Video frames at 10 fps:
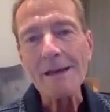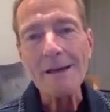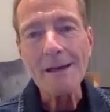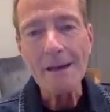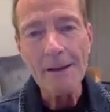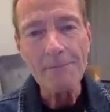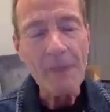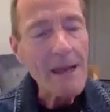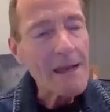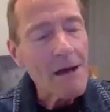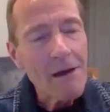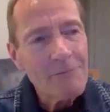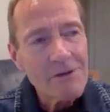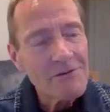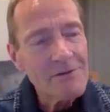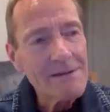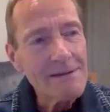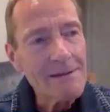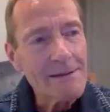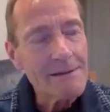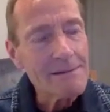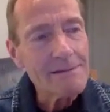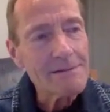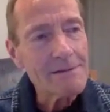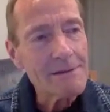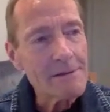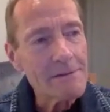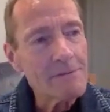And obviously the